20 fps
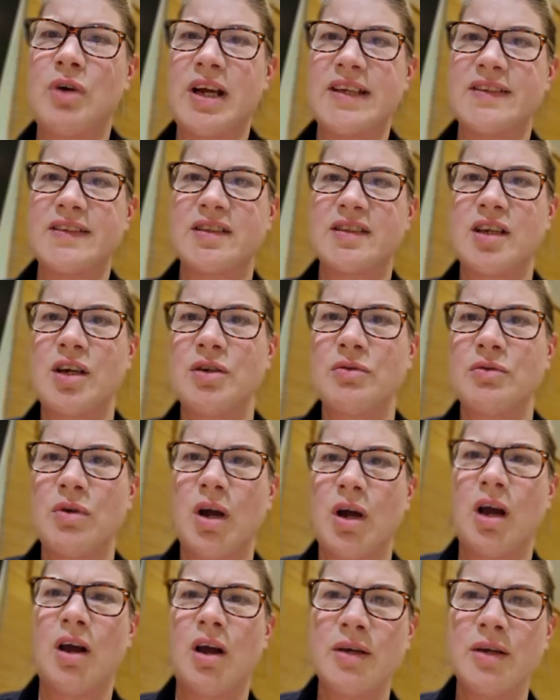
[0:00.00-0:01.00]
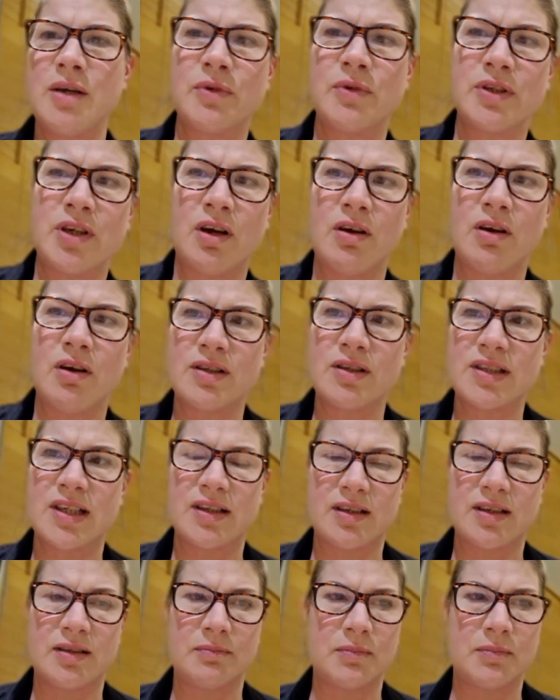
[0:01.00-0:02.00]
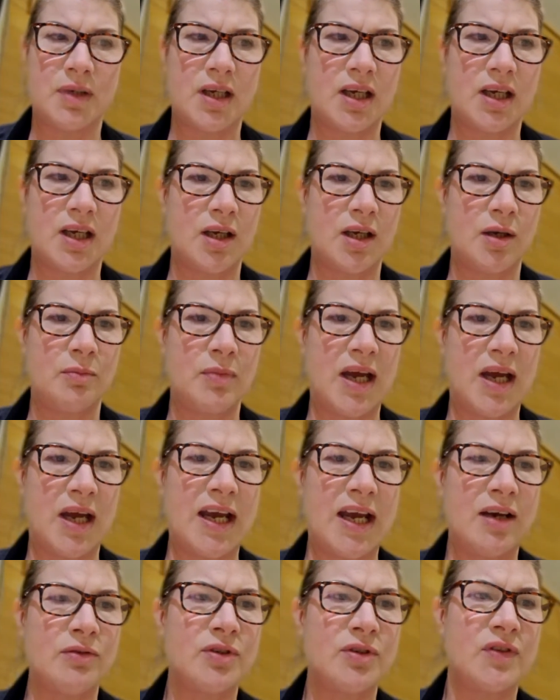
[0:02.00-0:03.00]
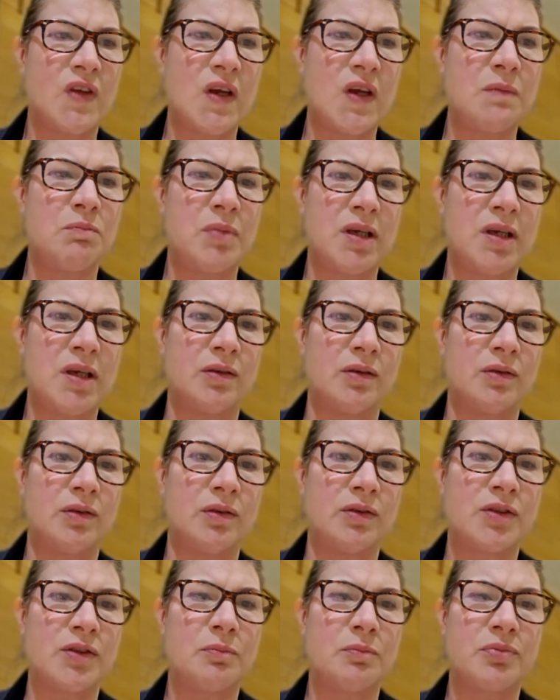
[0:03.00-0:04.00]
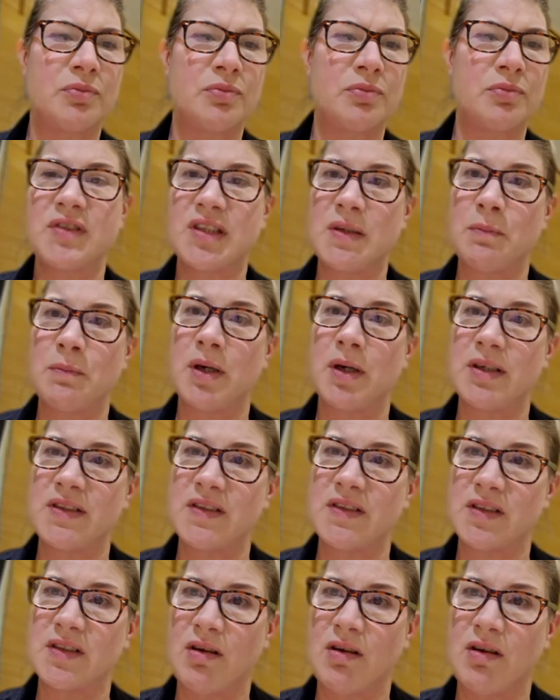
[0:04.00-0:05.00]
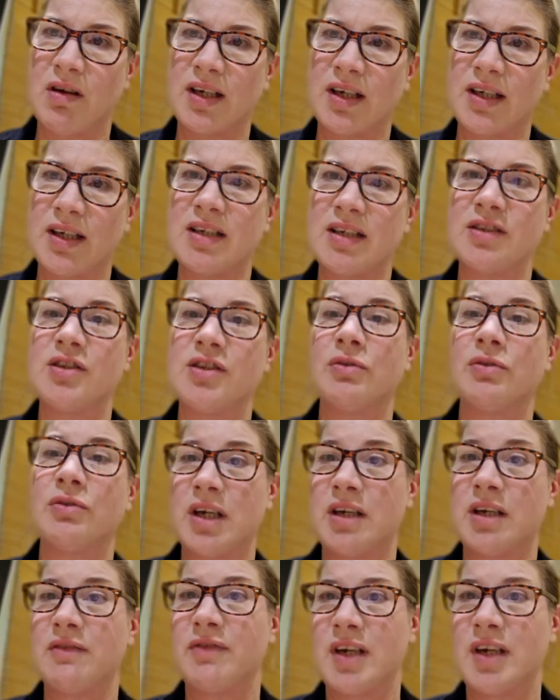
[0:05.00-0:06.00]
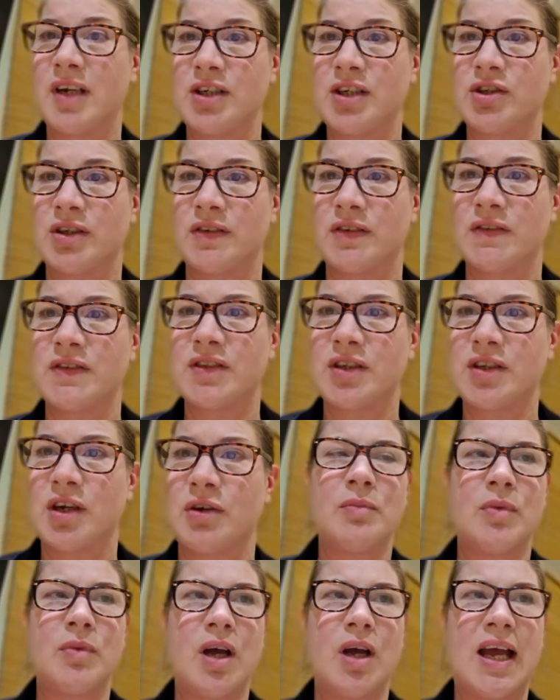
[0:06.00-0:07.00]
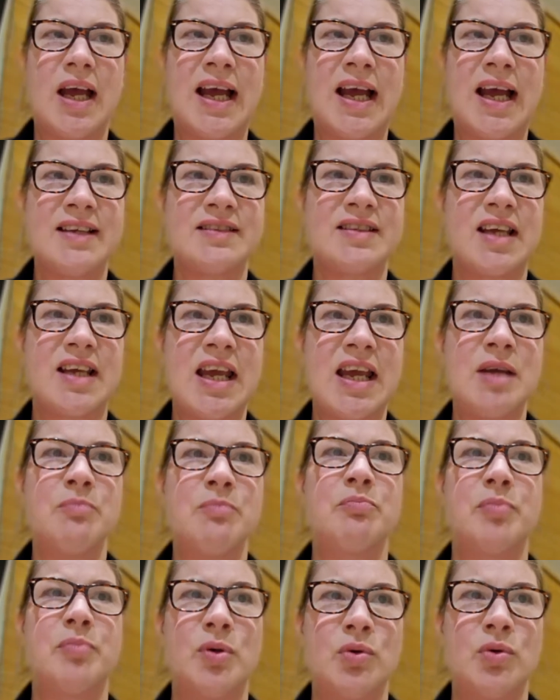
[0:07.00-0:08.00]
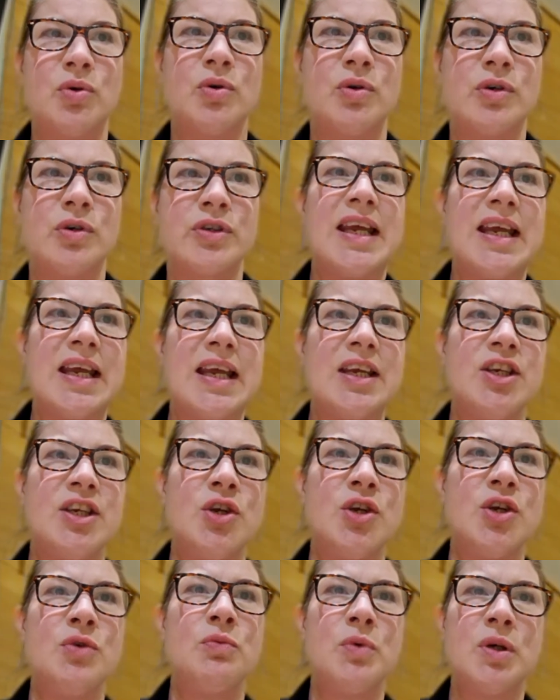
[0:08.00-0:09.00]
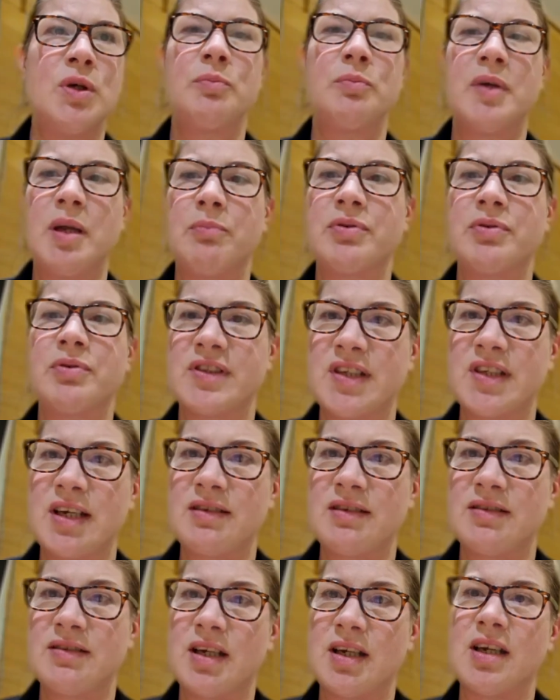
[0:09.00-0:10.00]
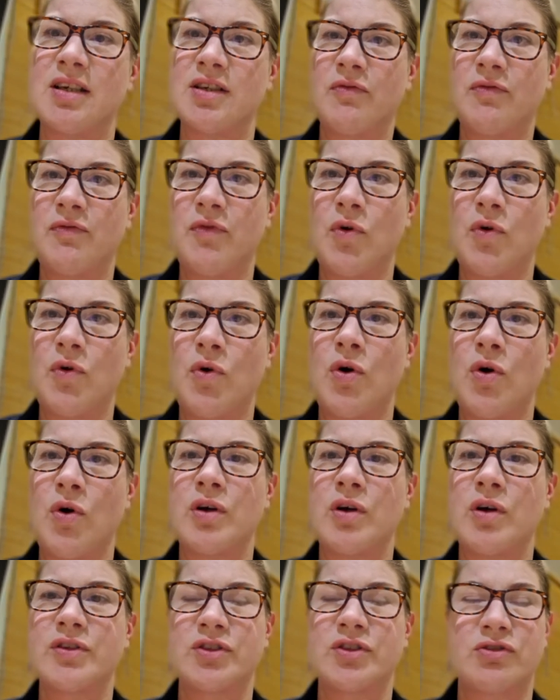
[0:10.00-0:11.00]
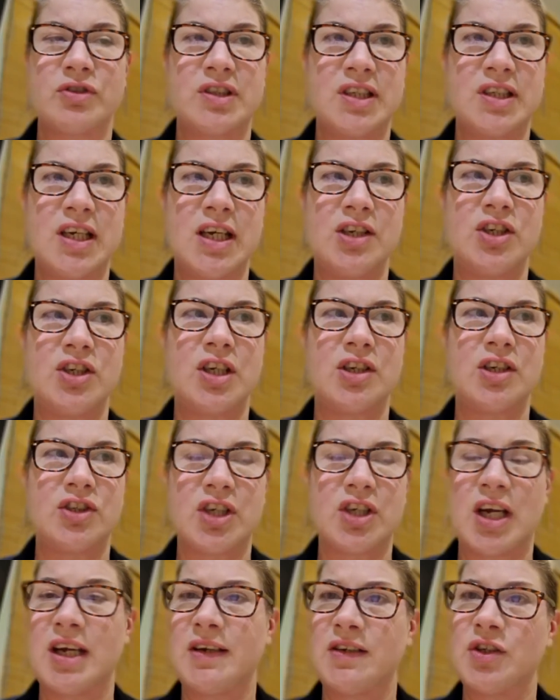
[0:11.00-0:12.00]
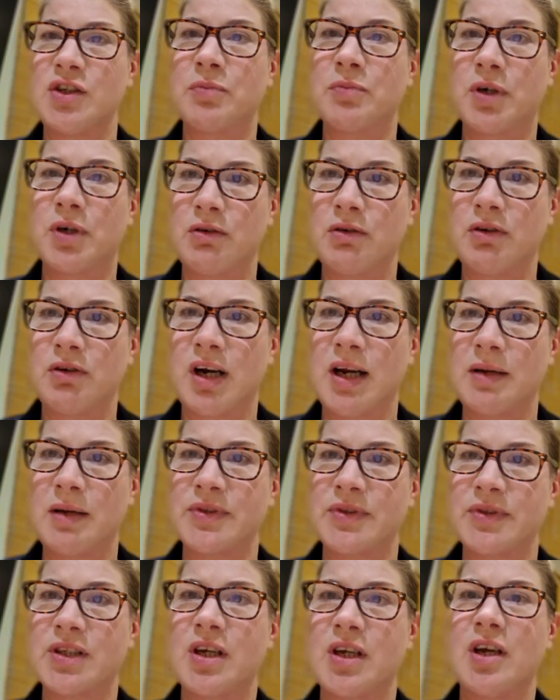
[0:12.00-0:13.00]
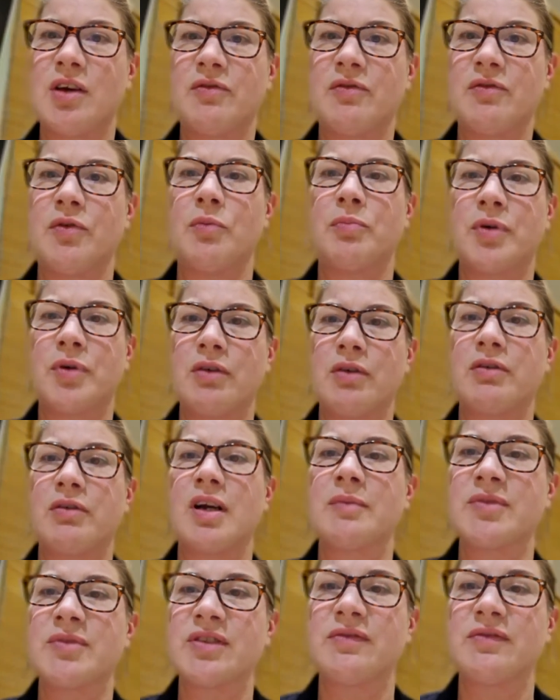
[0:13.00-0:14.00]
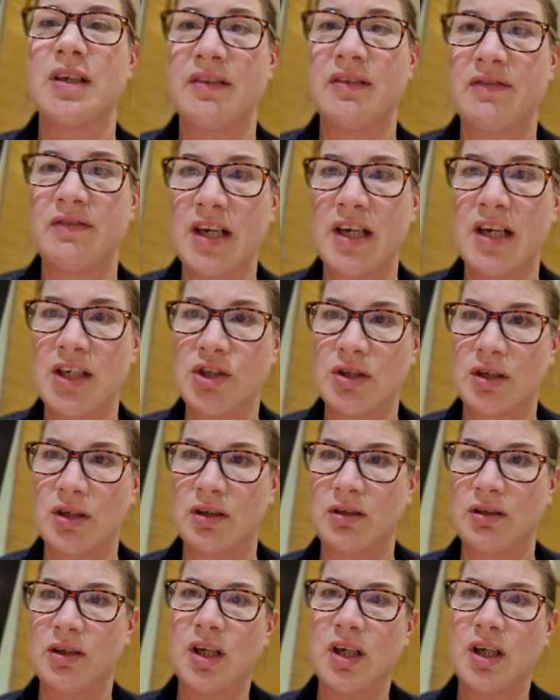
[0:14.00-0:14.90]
so I would ask them, how do they build privacy by design into your innovation? So as a board, you will be presented for strategic change programs, for programs of innovation,